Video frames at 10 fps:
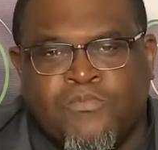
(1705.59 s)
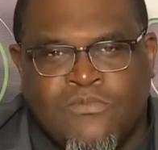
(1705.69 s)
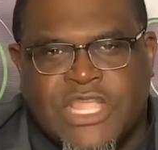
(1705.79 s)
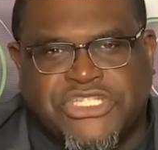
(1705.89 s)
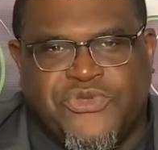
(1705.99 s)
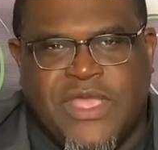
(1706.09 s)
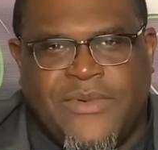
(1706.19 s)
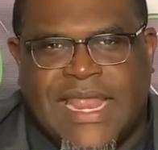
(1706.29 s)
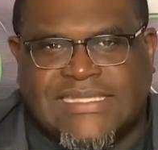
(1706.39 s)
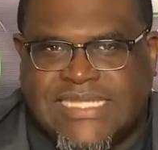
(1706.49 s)
Did you hear
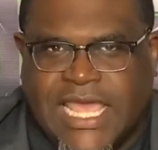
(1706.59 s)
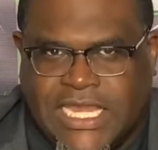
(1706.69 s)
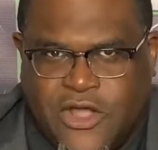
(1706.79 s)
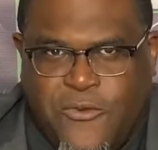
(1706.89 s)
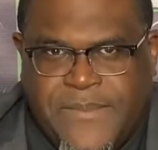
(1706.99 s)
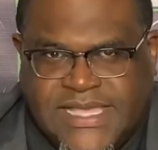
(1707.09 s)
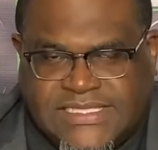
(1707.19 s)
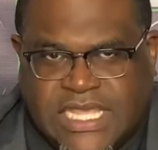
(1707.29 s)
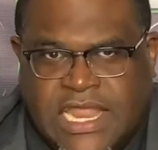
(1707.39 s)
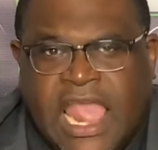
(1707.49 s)
what I said? Don't miss
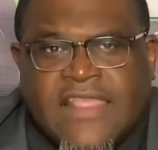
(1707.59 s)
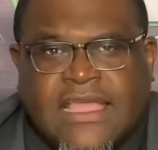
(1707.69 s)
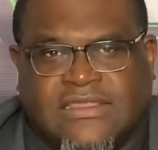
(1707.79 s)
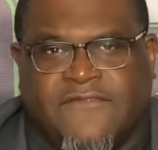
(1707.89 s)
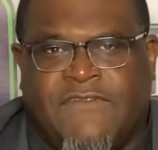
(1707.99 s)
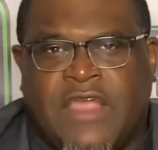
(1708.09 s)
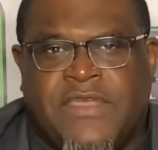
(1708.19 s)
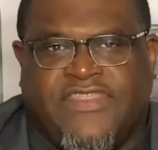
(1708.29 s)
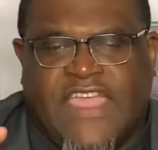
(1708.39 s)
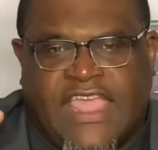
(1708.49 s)
it. That the
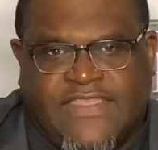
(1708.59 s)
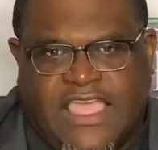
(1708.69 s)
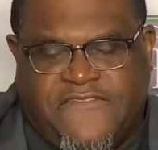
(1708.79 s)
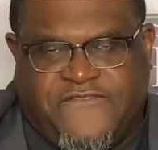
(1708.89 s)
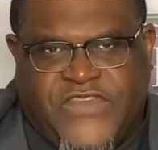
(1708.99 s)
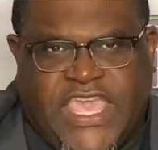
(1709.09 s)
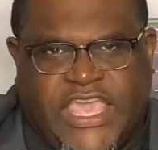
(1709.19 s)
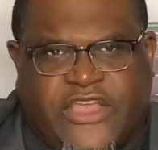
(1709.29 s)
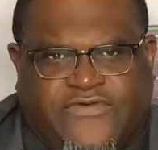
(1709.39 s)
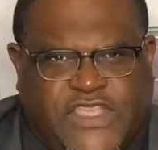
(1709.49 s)
very thing they
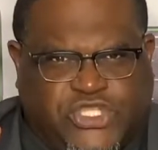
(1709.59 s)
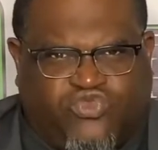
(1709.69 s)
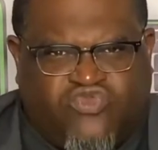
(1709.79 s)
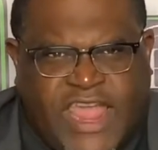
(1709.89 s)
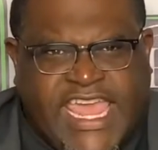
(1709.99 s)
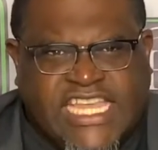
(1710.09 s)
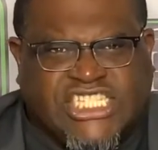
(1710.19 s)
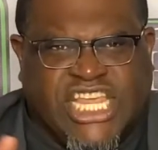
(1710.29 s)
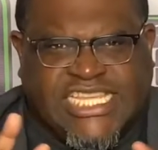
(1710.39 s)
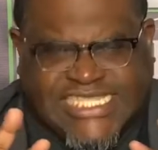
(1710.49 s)
feared, this
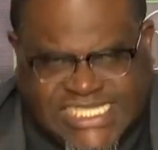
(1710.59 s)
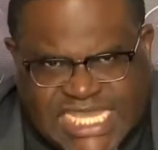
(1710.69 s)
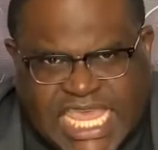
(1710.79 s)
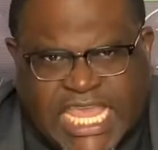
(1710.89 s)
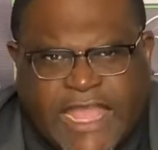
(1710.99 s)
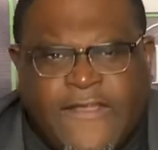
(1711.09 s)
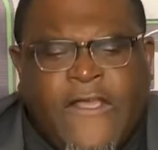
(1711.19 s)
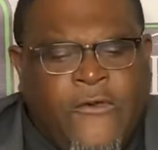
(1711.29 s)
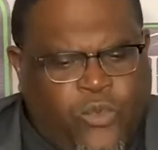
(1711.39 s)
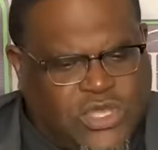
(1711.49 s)
raging sea,
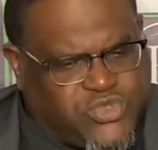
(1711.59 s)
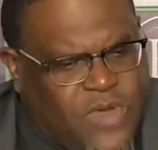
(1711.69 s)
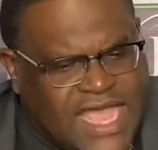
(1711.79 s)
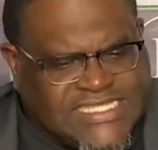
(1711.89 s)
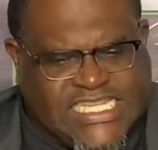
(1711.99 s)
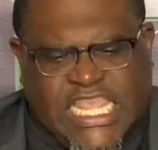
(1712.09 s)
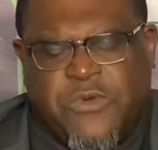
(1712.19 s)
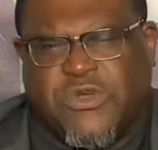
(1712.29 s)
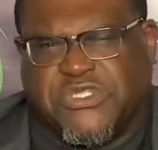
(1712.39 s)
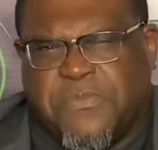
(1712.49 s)
was watch it, it
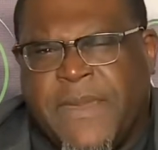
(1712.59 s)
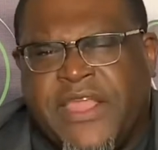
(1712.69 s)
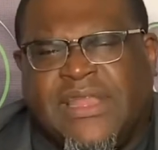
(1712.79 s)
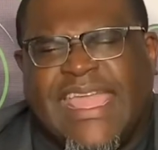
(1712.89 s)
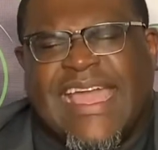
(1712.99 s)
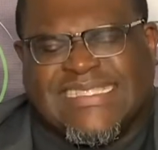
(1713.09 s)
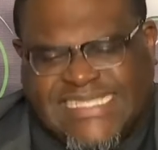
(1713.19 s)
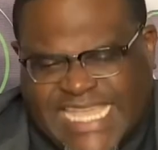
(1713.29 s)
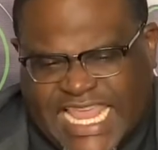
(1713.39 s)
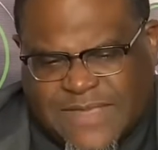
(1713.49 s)
was merely a
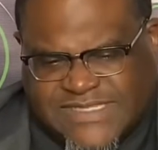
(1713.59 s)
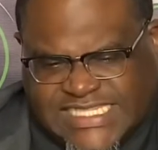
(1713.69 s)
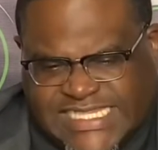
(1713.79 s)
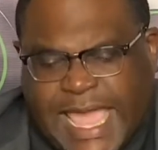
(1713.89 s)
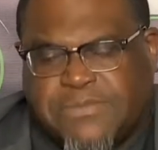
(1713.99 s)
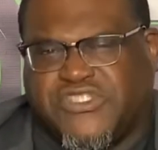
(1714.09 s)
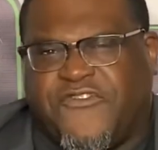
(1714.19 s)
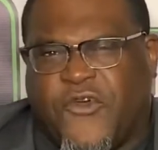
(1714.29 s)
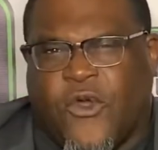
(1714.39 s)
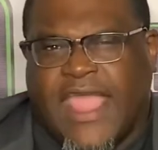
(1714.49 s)
set of steps
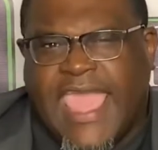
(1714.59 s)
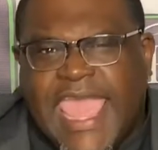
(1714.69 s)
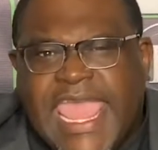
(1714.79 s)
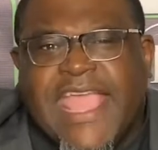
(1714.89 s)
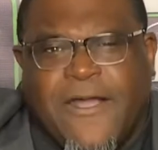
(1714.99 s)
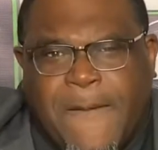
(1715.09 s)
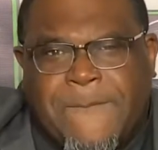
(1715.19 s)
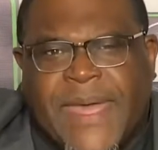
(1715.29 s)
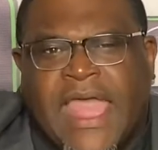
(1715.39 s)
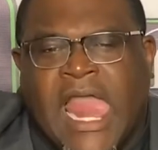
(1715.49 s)
for
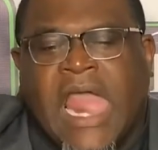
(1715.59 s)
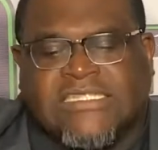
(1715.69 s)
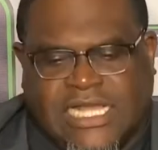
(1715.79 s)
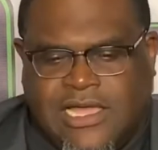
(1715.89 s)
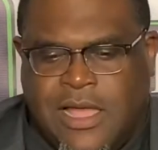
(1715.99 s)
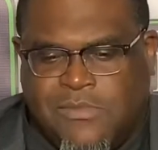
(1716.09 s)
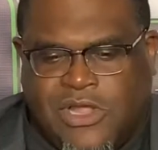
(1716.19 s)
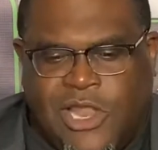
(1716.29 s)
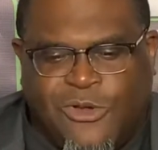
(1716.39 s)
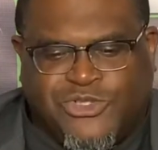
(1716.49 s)
him to come
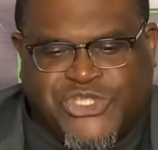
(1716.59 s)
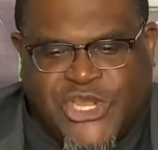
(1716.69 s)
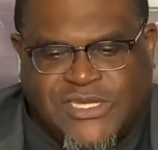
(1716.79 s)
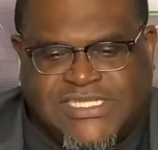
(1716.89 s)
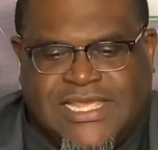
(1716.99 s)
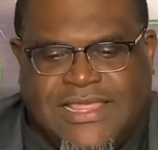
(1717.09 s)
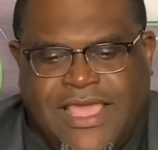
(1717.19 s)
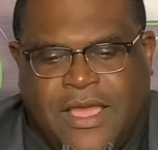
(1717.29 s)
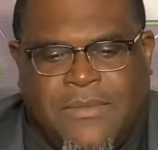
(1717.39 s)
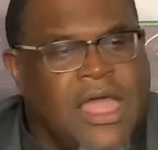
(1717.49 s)
closer to
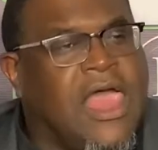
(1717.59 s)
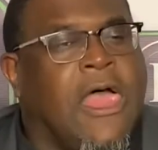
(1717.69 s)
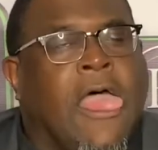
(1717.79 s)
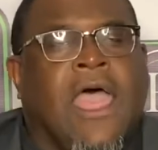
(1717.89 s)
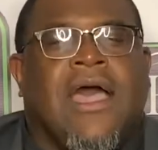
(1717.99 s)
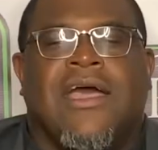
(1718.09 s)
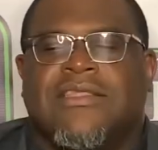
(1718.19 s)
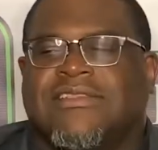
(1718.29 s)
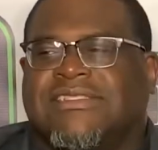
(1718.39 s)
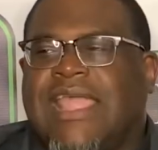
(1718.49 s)
them. Oh,
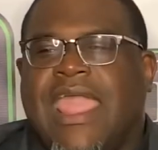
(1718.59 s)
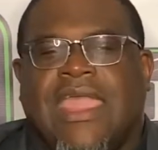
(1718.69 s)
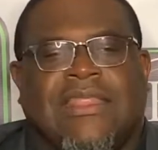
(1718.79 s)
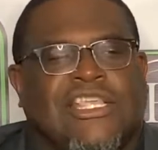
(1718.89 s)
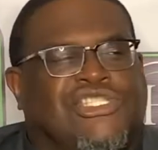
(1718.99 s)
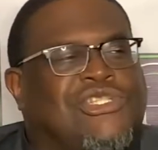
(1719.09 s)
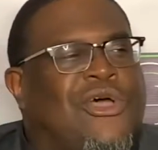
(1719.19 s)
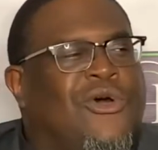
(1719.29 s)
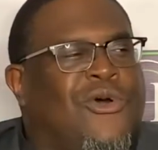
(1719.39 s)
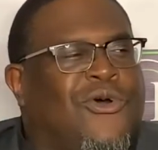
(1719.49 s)
understand that
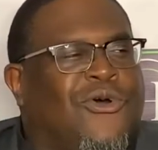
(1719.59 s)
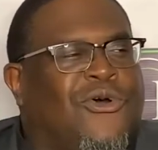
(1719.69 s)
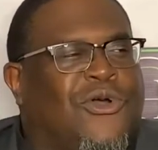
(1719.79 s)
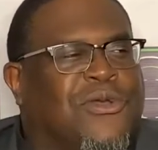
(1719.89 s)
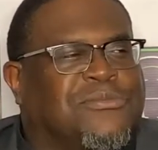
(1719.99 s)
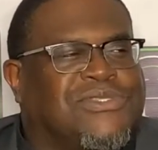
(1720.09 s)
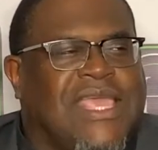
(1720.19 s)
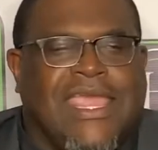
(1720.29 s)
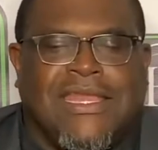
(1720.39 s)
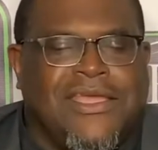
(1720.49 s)
storms
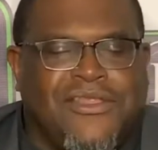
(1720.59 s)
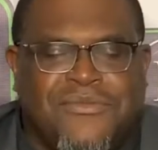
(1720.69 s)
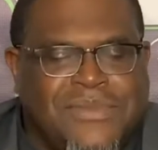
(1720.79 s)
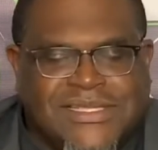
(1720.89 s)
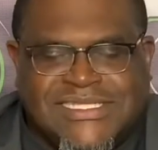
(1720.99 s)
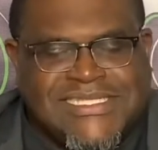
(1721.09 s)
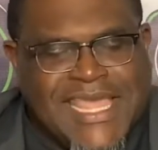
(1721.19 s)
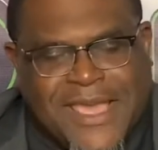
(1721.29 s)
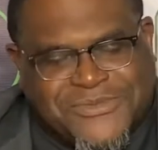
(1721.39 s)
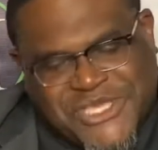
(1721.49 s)
ain't nothing but
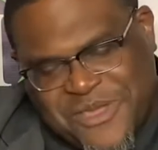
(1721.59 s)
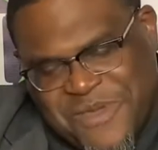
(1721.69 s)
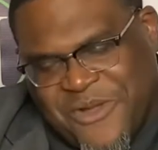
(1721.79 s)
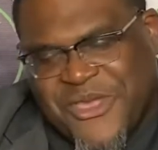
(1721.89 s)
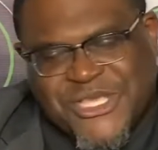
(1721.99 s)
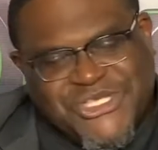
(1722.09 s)
steps. Come on.